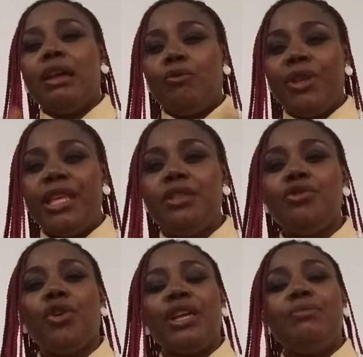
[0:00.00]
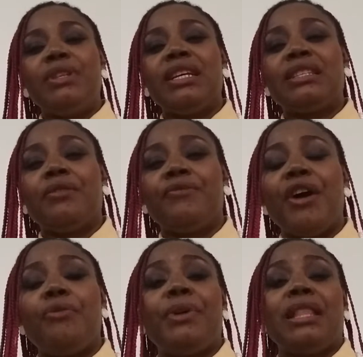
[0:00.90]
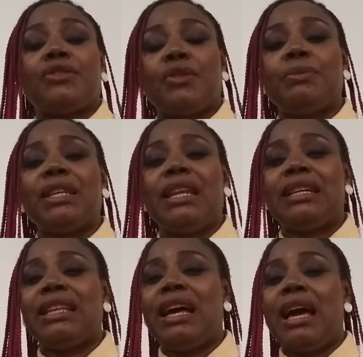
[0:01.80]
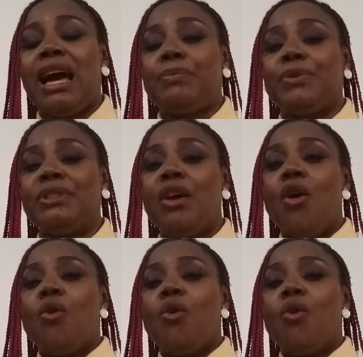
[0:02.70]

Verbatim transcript: within your immediate environment that something like that happened,